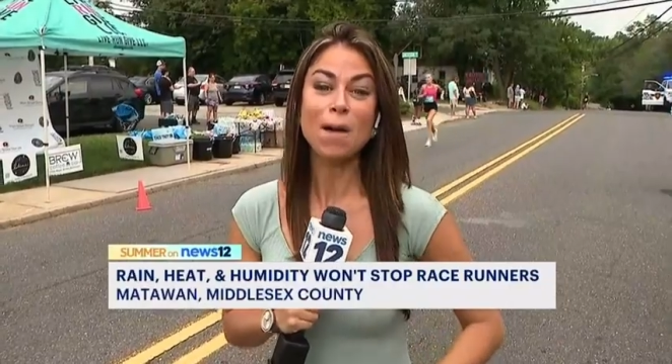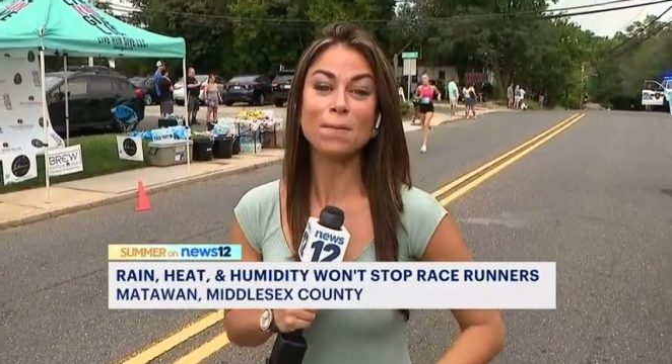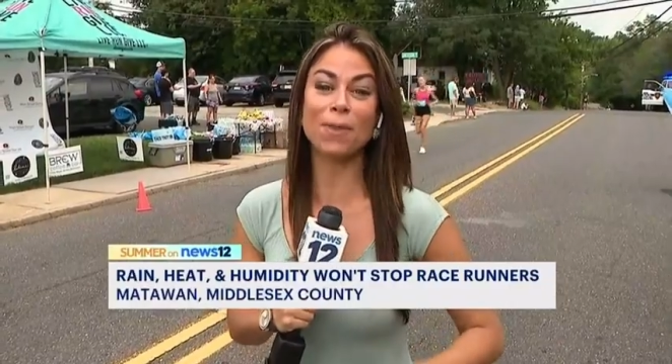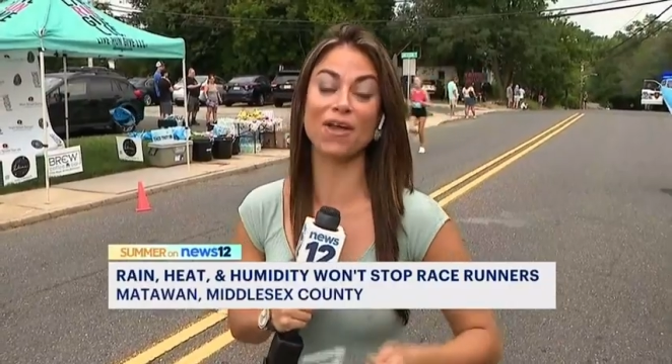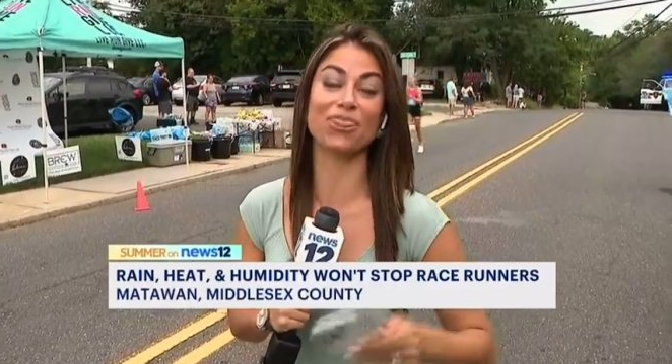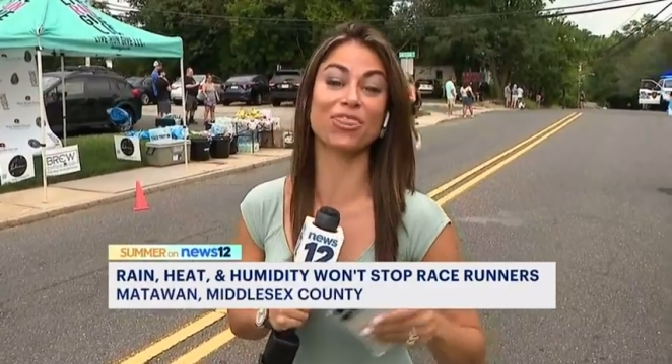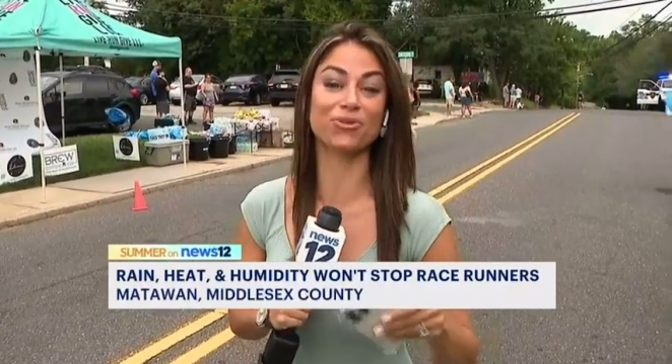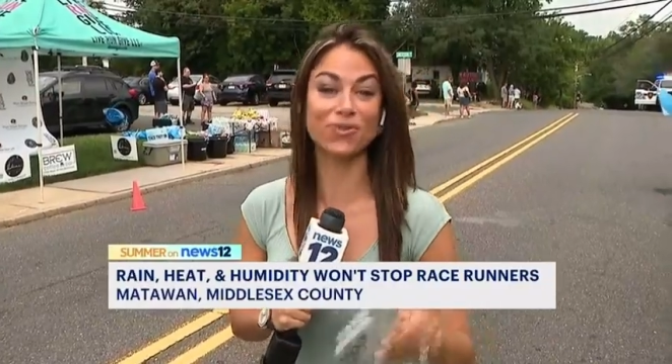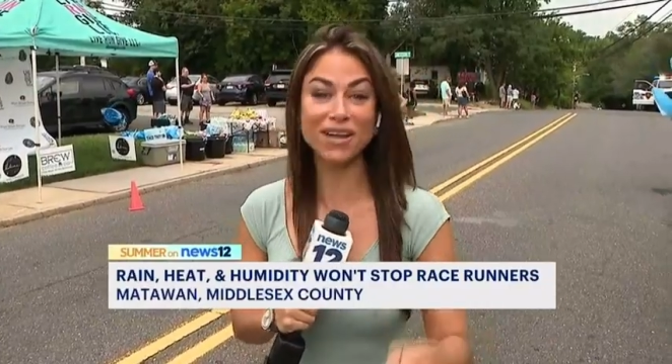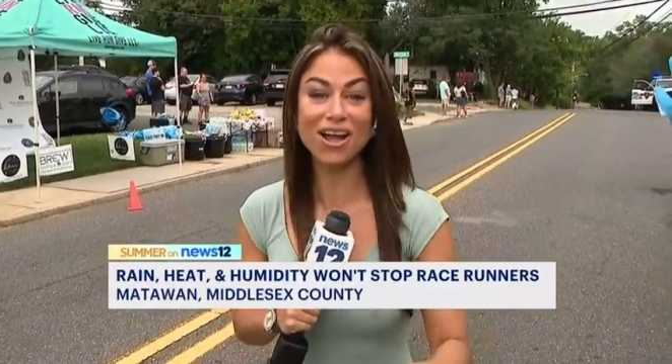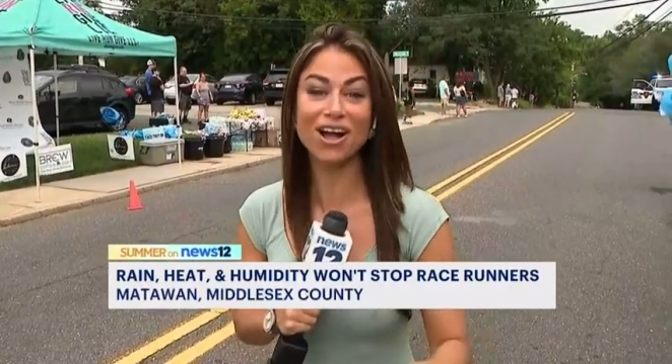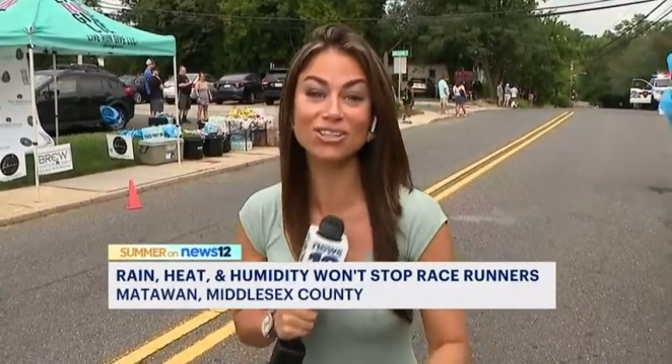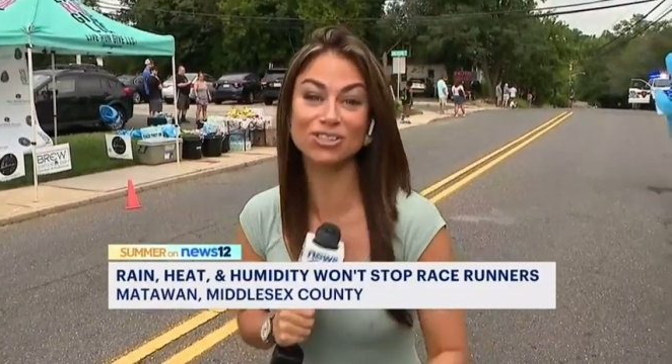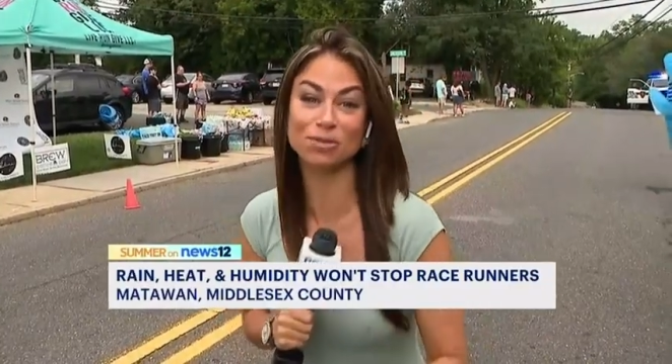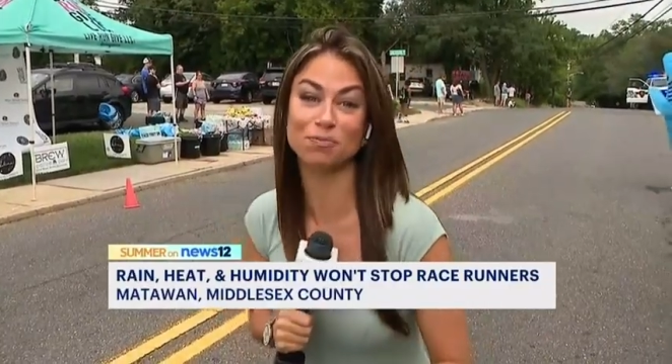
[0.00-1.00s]
But 300
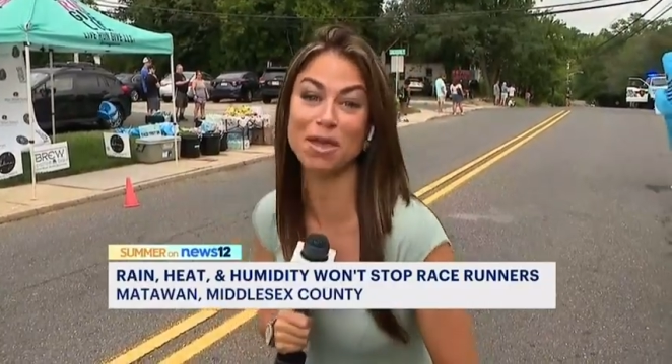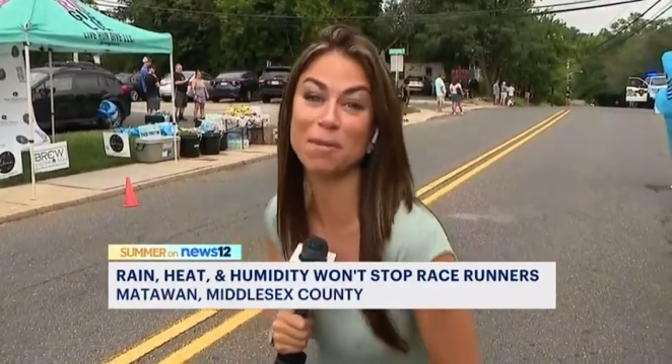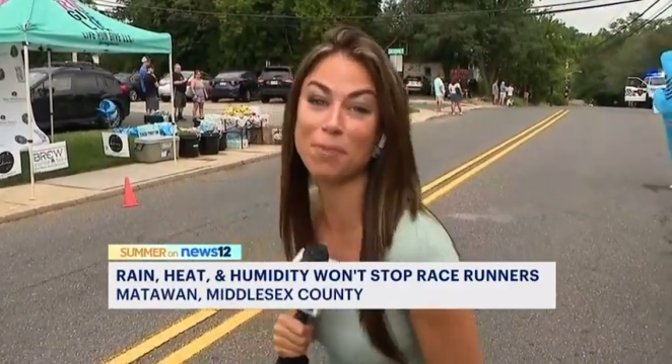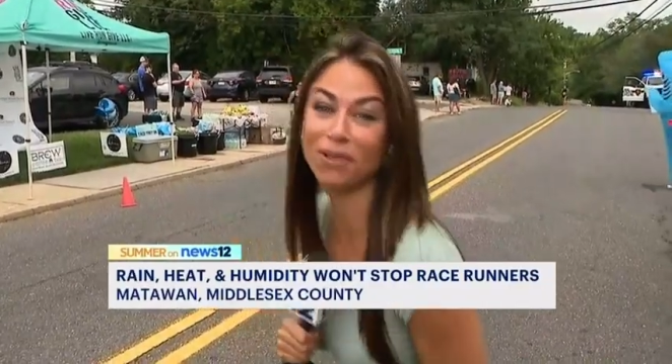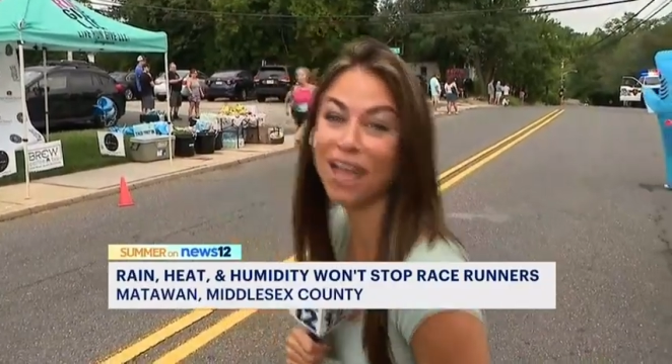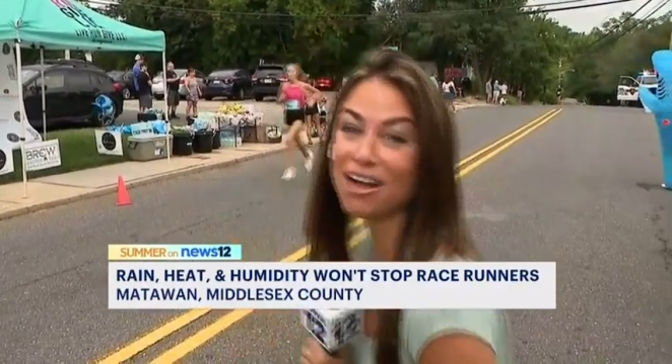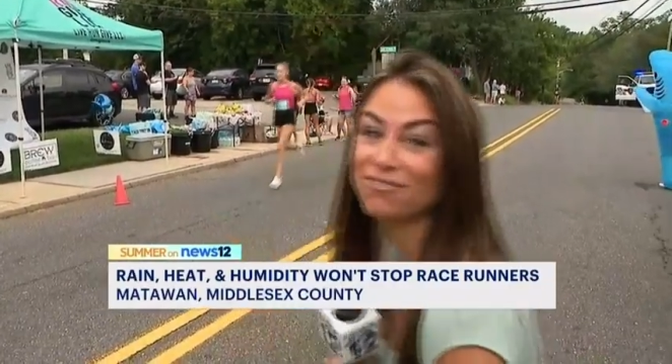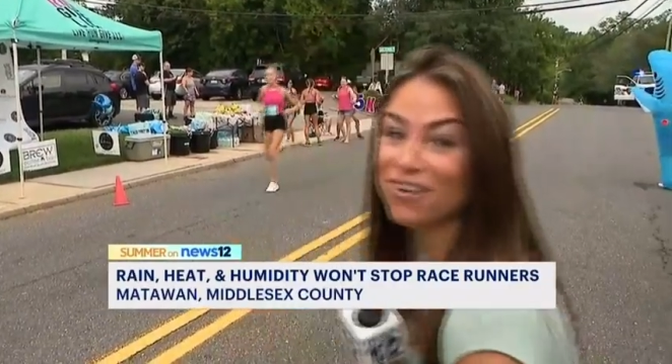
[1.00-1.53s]
people have